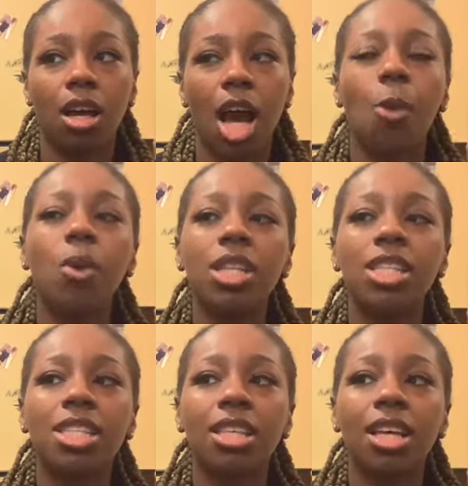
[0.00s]
I
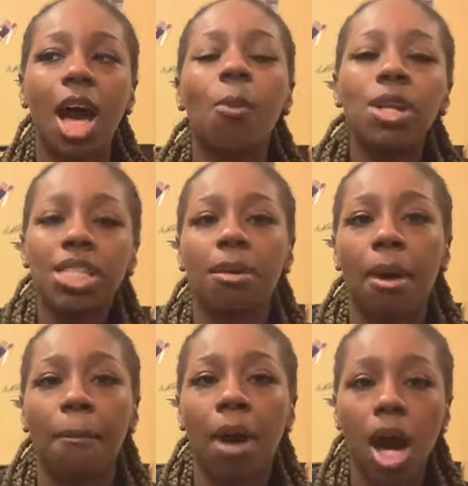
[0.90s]
wouldn't say
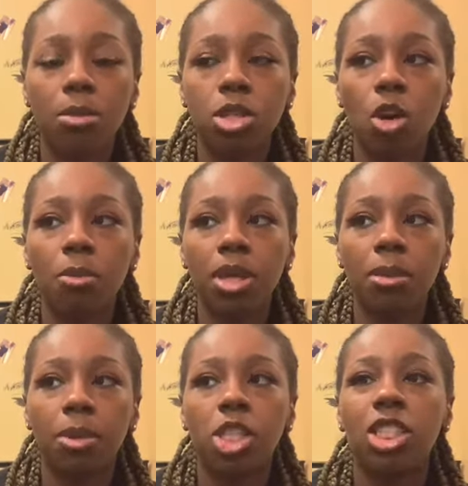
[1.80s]
my mom told me,
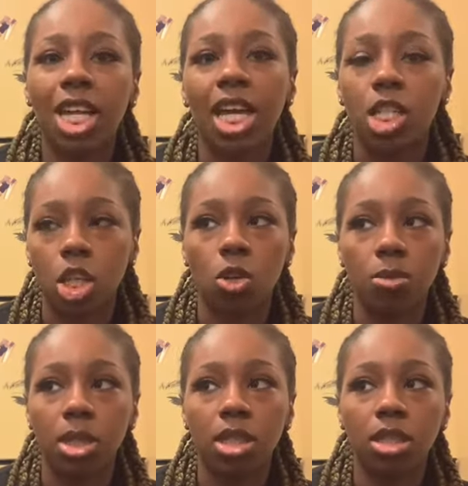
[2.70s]
but she kind of told
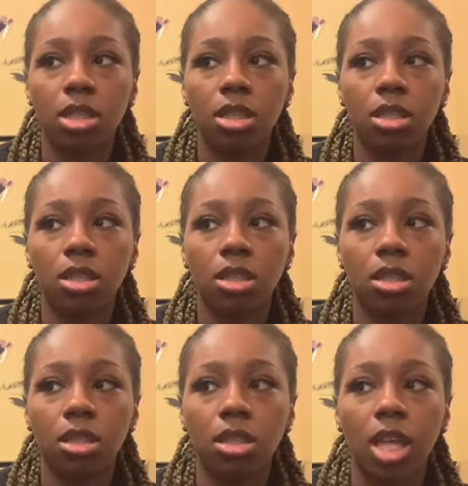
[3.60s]
me.
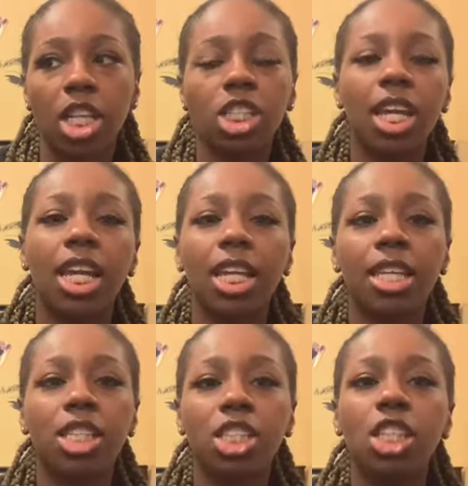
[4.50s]
Like,
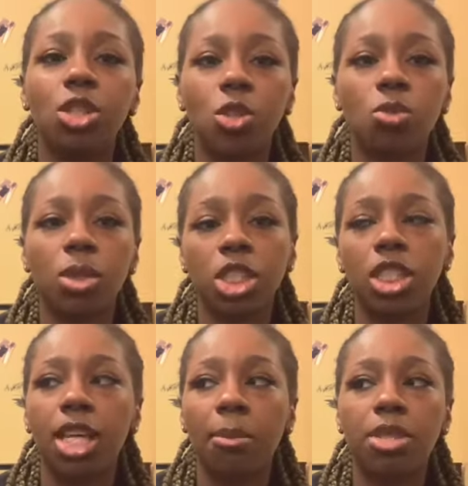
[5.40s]
she knew, but she
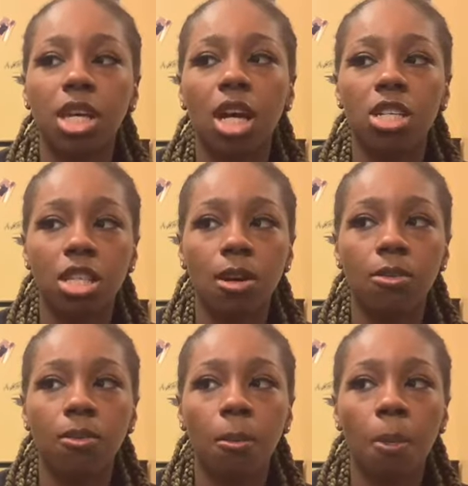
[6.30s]
kept it to herself.
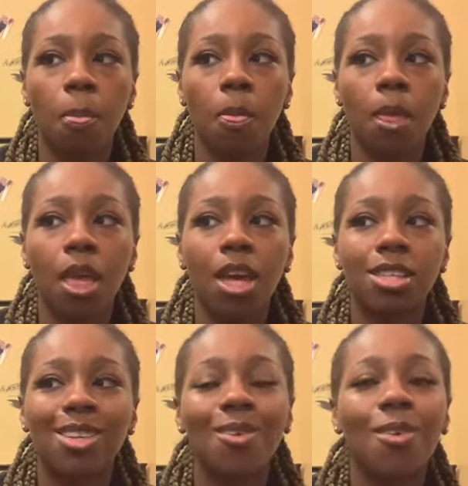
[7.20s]

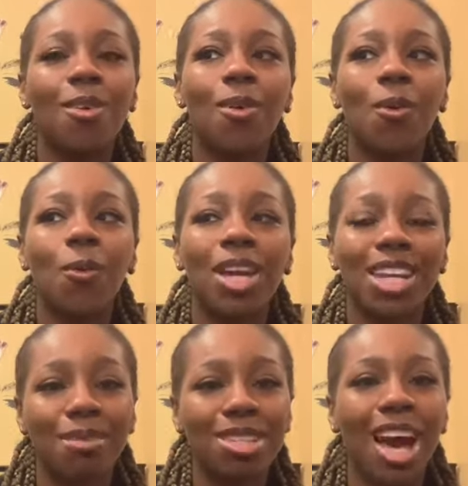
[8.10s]
So we ended
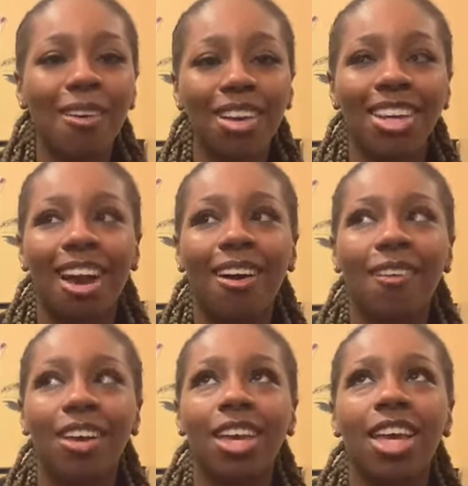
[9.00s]
up talking, y'all,
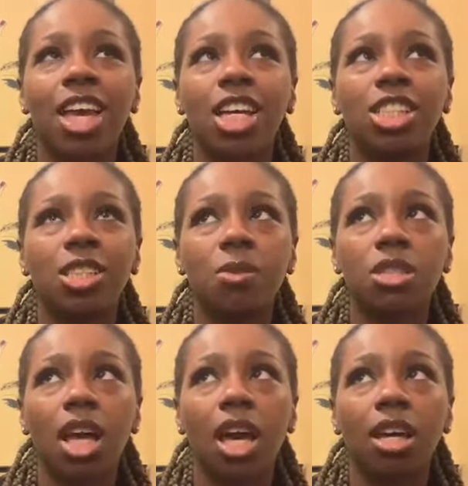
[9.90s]
and she was
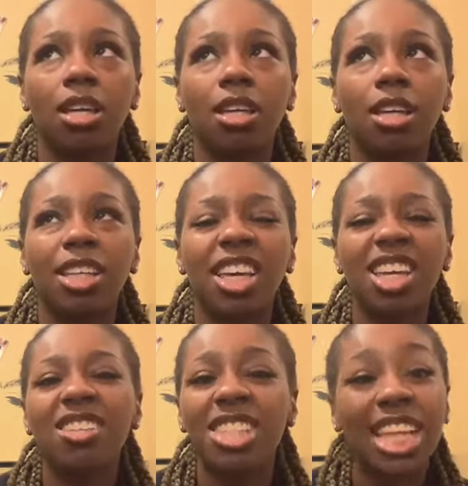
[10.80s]
like, yeah,
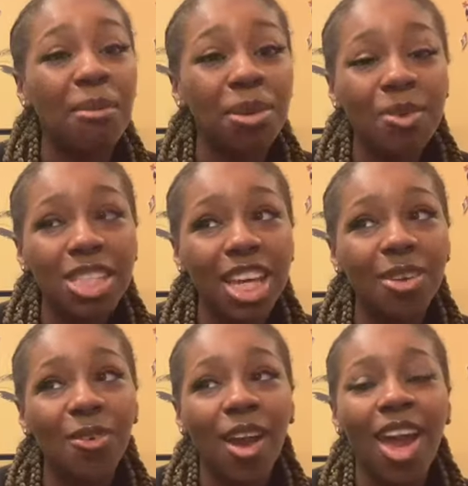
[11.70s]
your stomach was getting
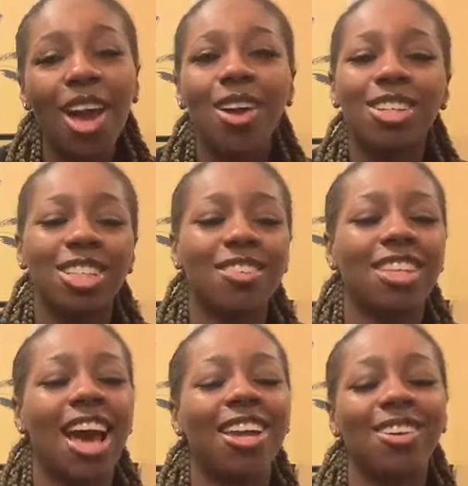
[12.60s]
round. She was
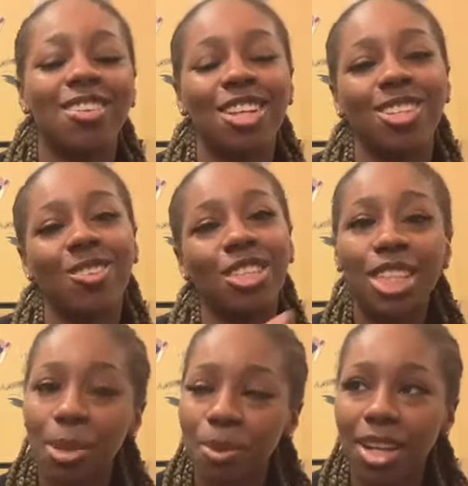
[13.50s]
like, I know that you've been
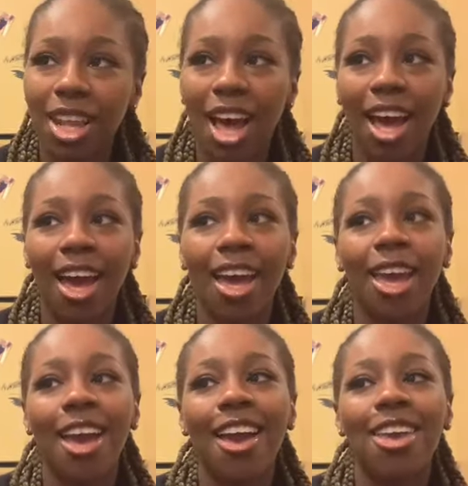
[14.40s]
sleeping a lot,
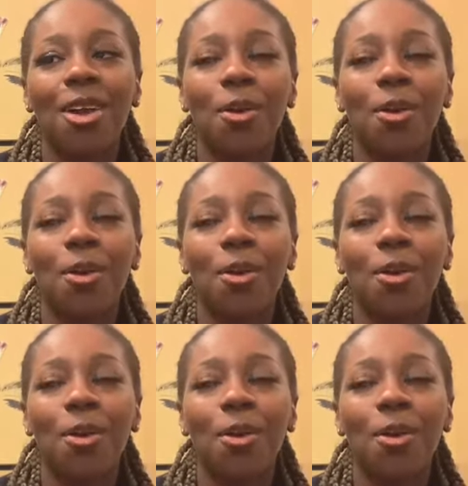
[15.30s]
your